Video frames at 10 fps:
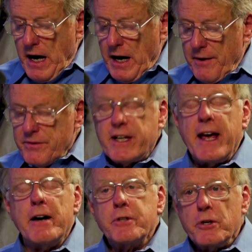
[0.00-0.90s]
Uh,
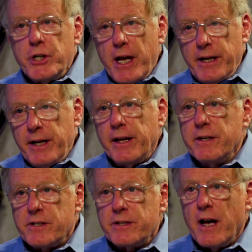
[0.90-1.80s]
countershading
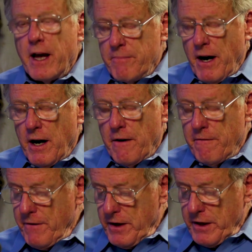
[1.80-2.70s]
is a type
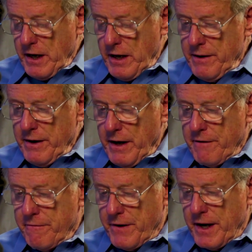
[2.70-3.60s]
of
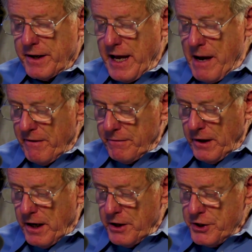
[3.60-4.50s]
of uh,
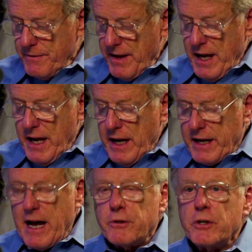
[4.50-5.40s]
camouflage.
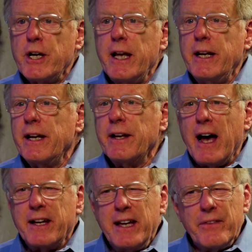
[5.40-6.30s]
Counter
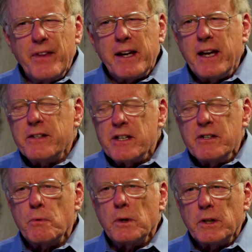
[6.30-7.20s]
shading, again, that gets
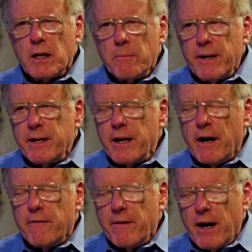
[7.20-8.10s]
into a little bit
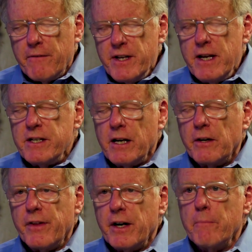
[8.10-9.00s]
of, of
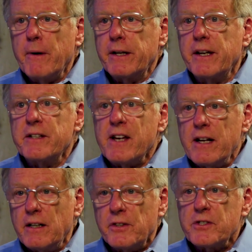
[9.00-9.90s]
detail there, but
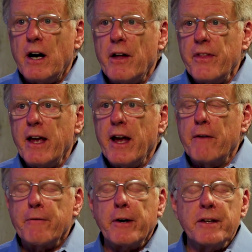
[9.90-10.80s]
gazelles on the
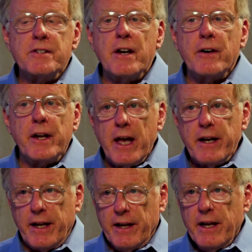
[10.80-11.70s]
African
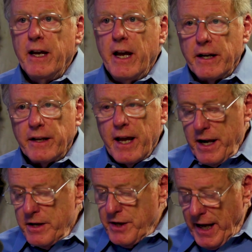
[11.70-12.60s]
Serengeti
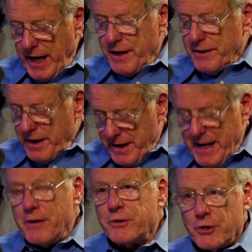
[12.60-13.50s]
engage in
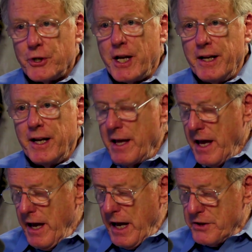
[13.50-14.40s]
counter shading
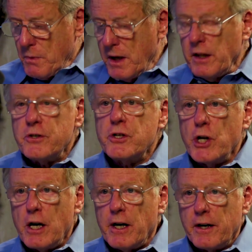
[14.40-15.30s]
as well as
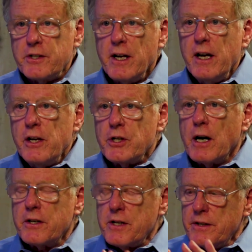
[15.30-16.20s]
sharks.
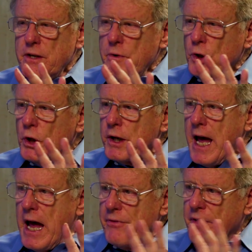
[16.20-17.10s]
Sharks, as you look
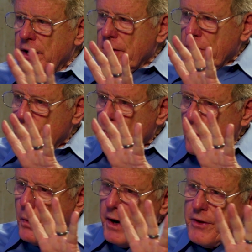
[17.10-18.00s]
at their
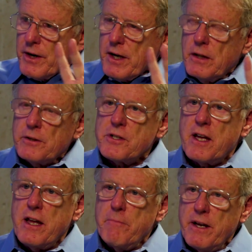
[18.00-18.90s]
the way their color
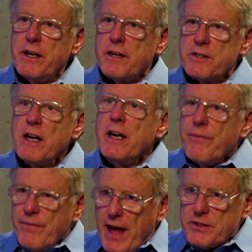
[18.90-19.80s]
scheme is,
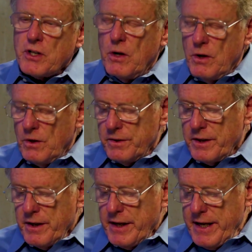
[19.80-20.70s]
that's called
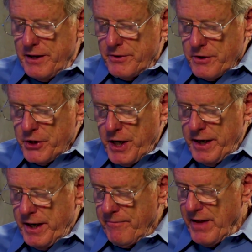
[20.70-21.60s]
counter
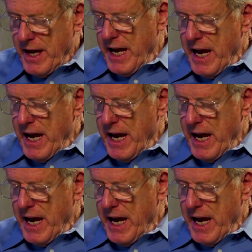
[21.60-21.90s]
shading.